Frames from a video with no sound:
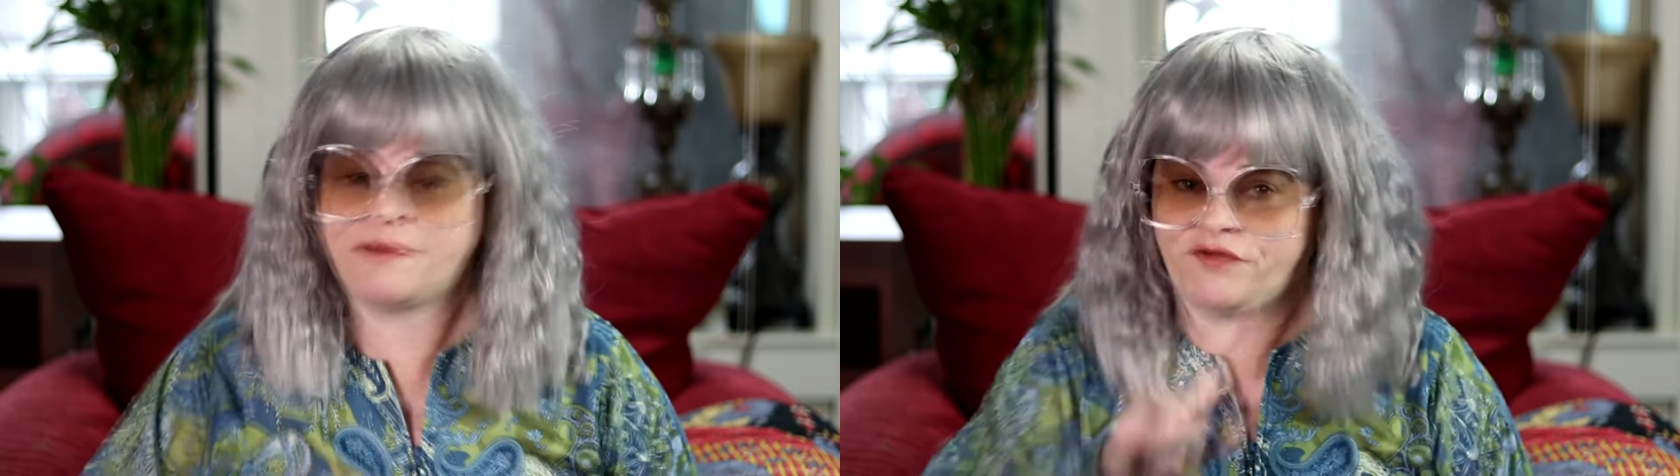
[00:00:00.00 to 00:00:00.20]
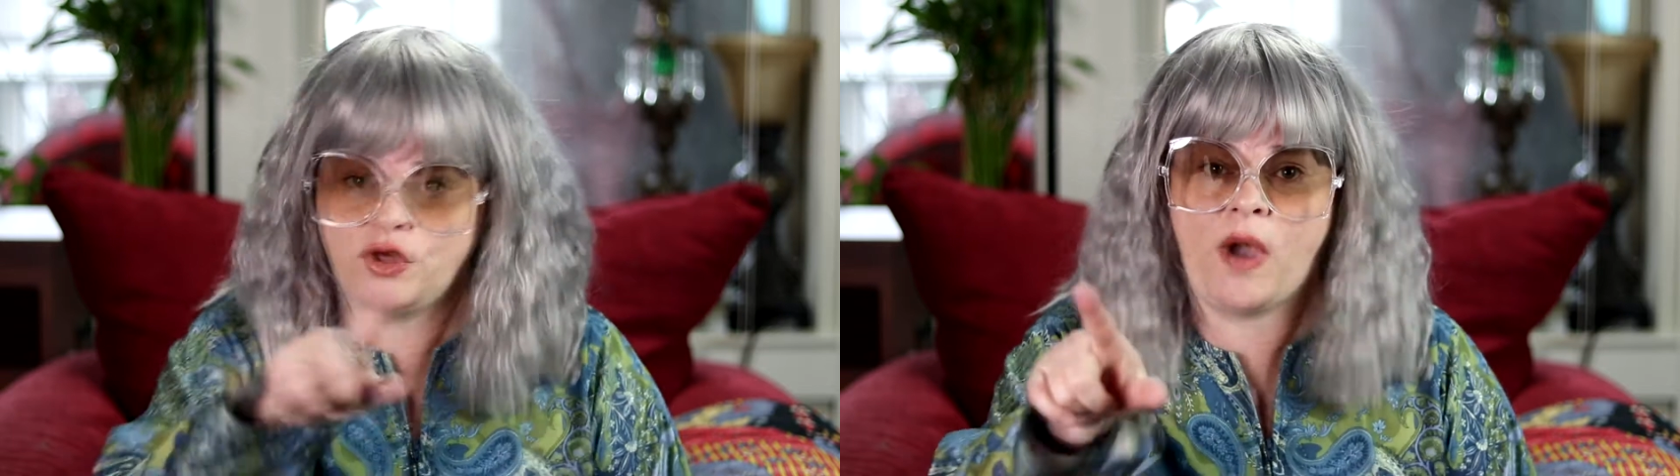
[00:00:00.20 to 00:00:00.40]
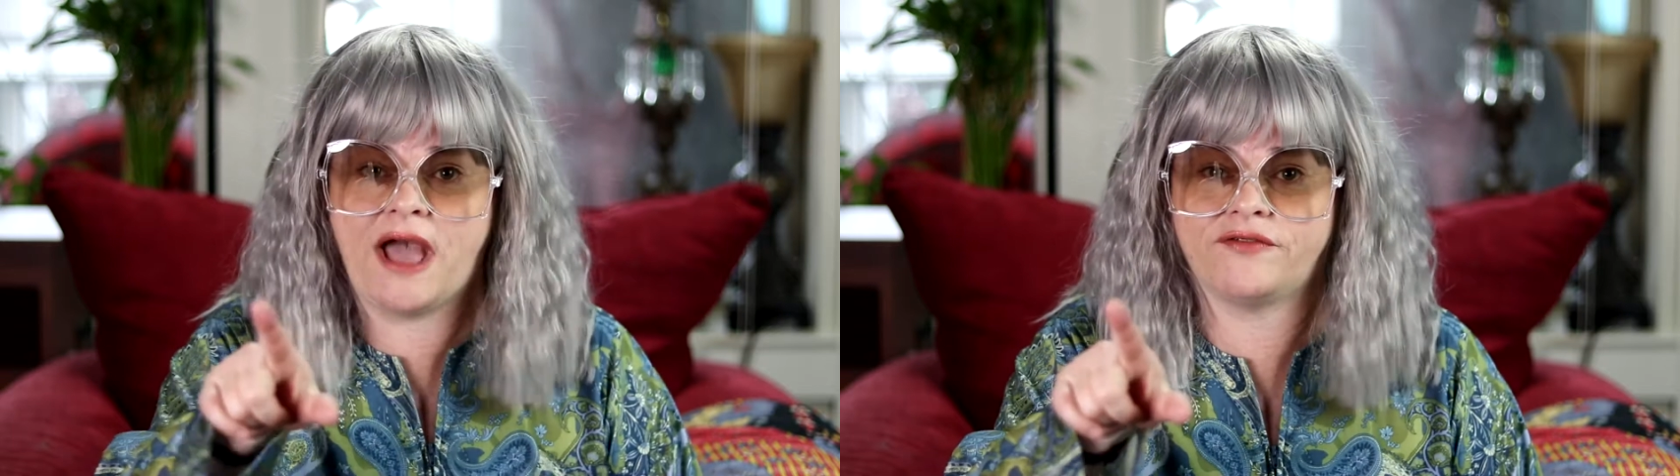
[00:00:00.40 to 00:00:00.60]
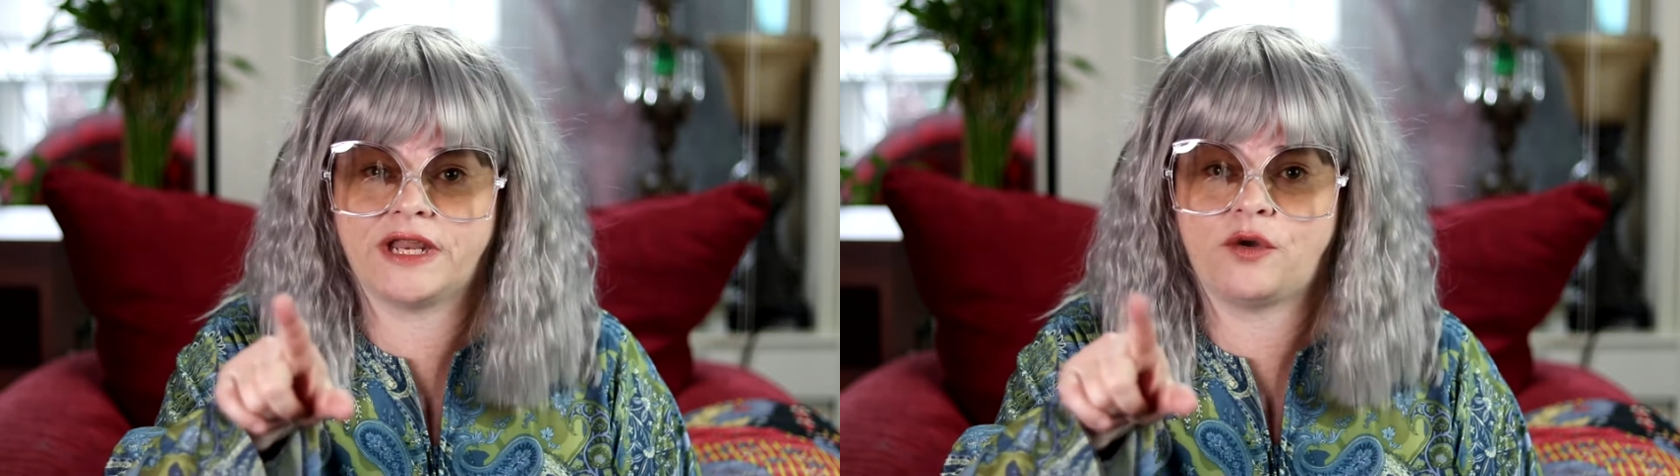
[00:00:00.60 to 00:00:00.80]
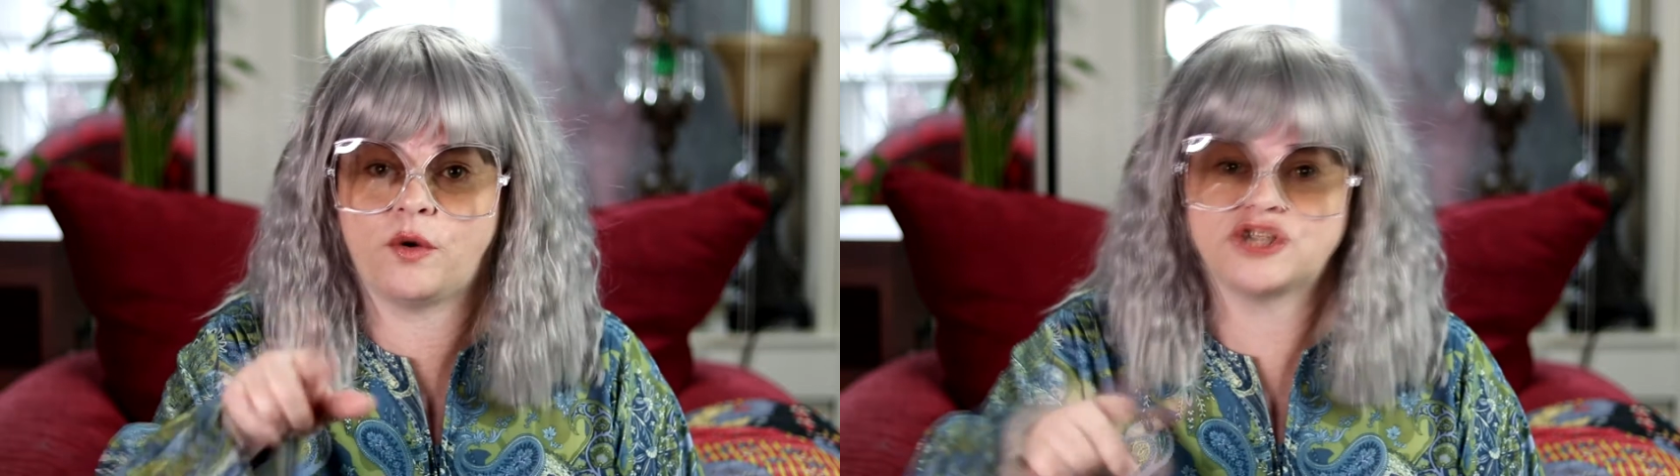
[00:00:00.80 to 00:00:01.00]
If you have
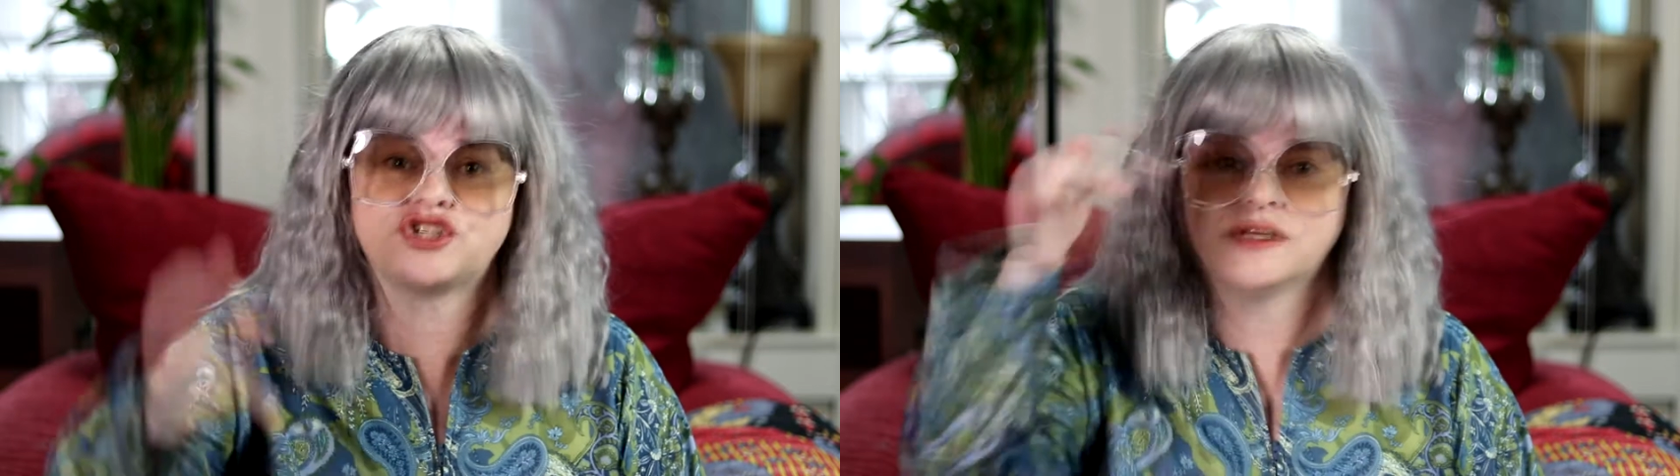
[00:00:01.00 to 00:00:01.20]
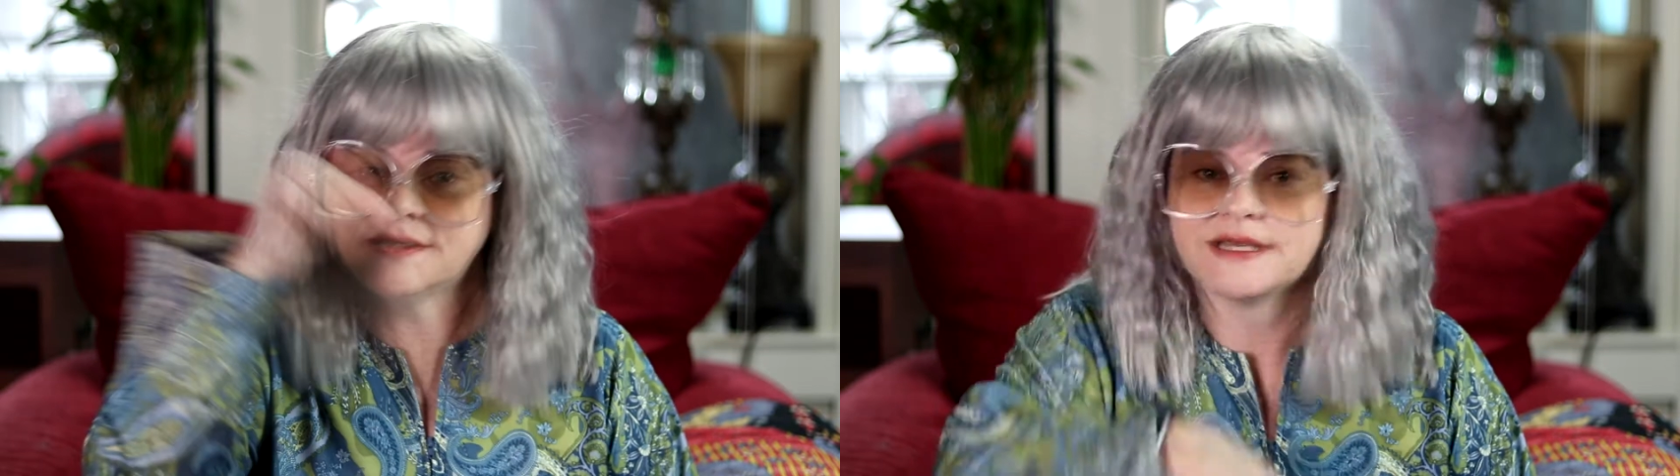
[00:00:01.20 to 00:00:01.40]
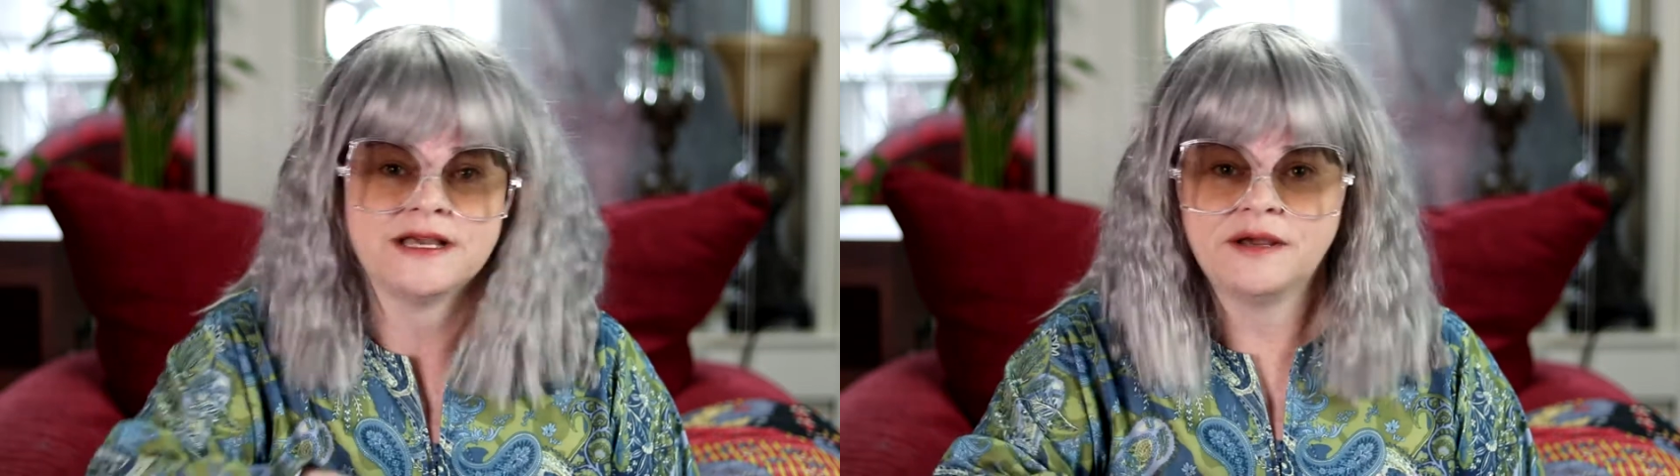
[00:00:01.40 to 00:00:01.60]
any questions,